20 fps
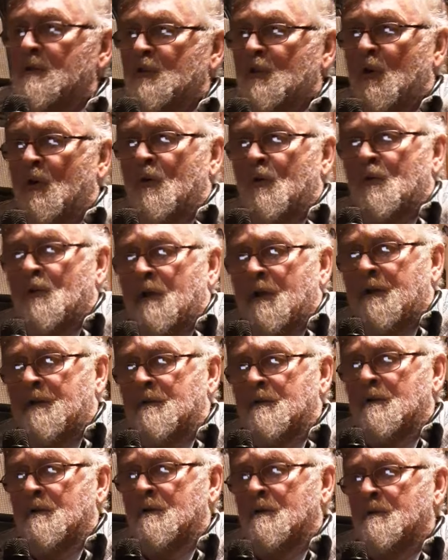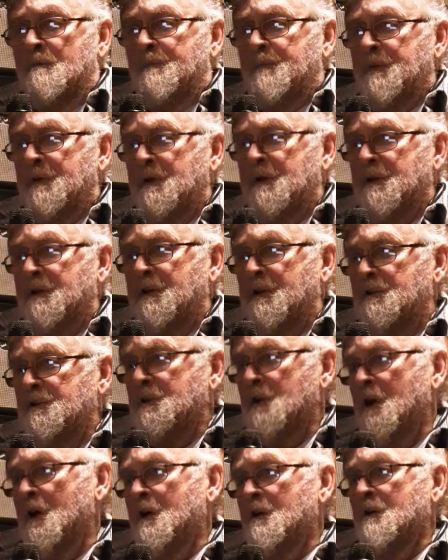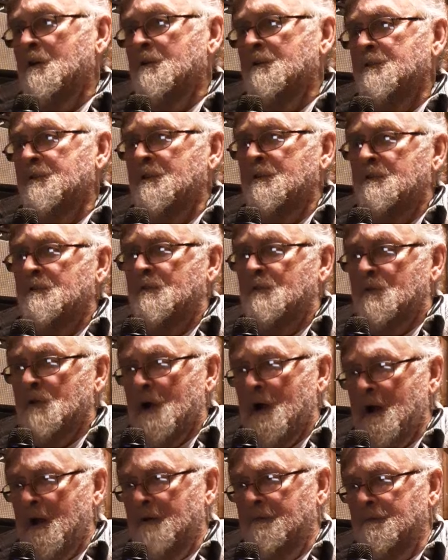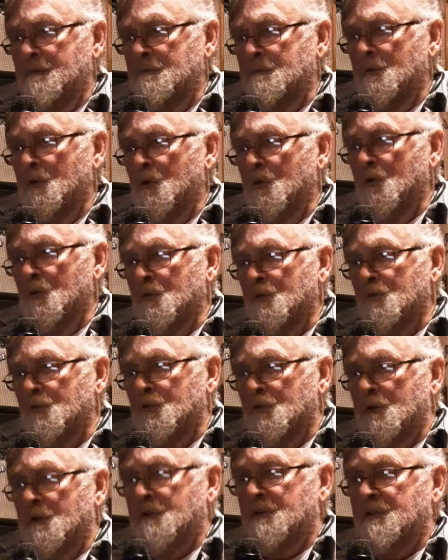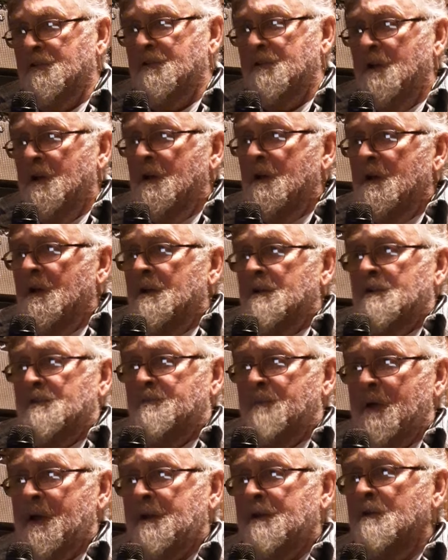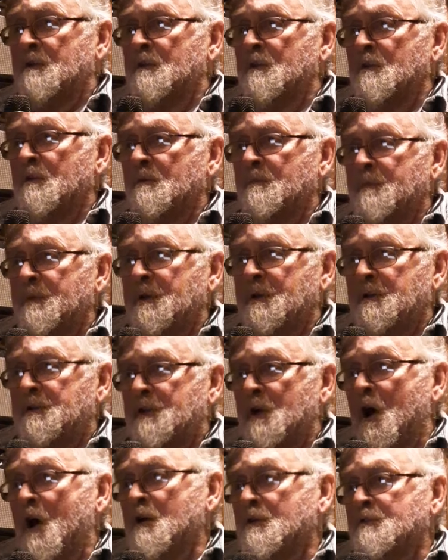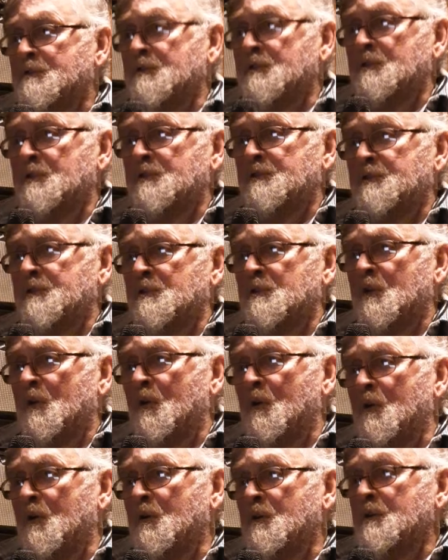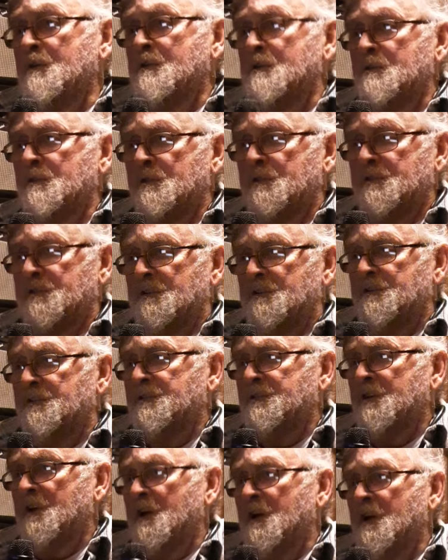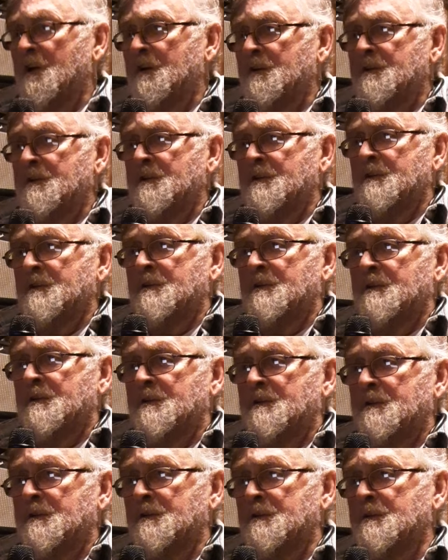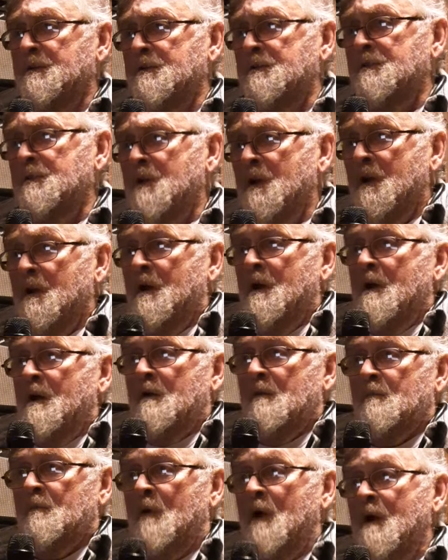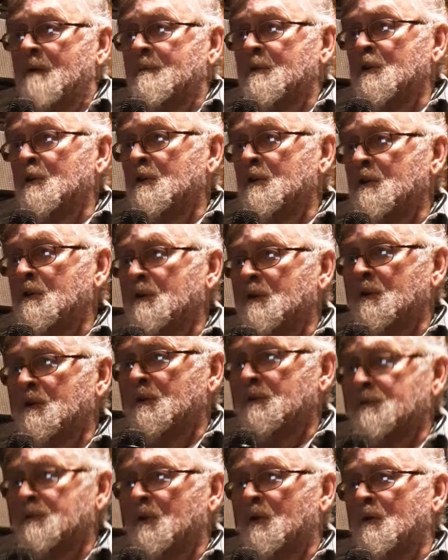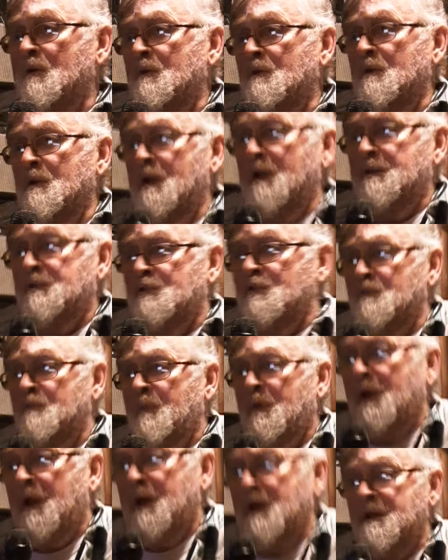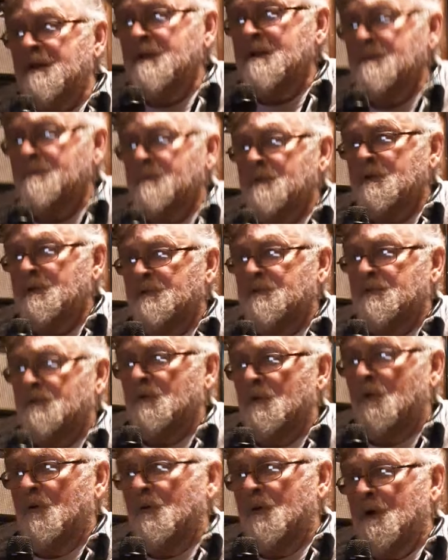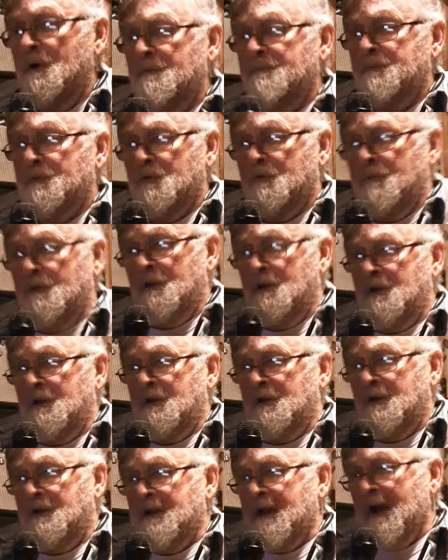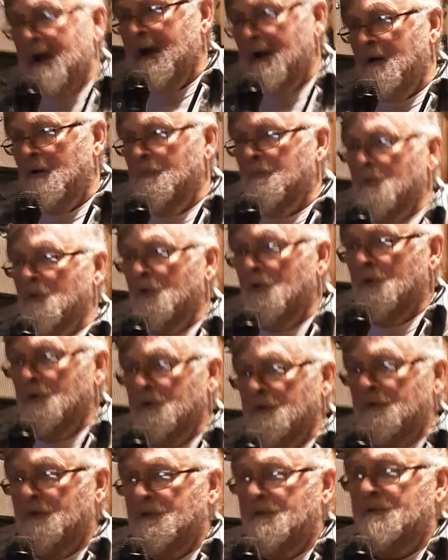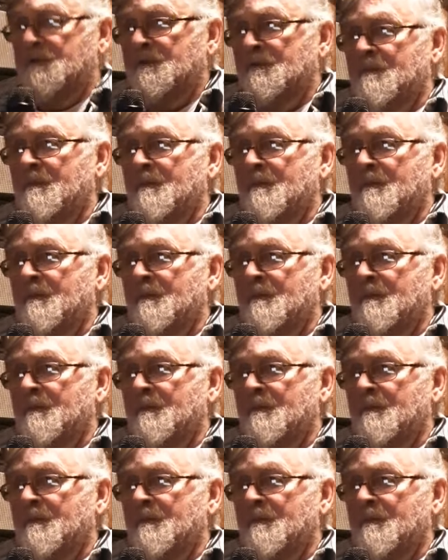Don't let them pick guitars and drive old trucks. Just make them be doctors and lawyers and such. Mama, don't let your babies grow up to be cowboys.